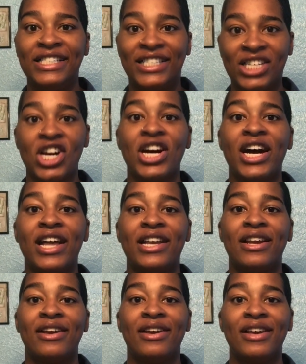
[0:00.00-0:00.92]

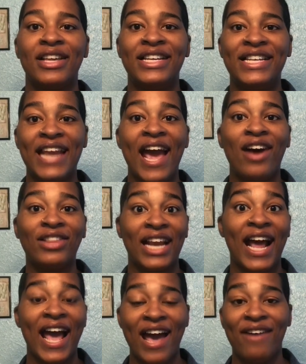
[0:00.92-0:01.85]
done now
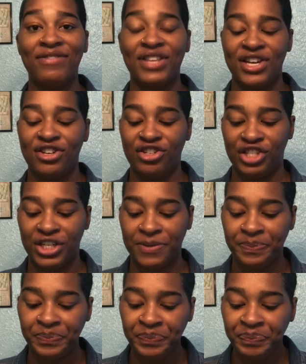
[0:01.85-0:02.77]
that I have the energy.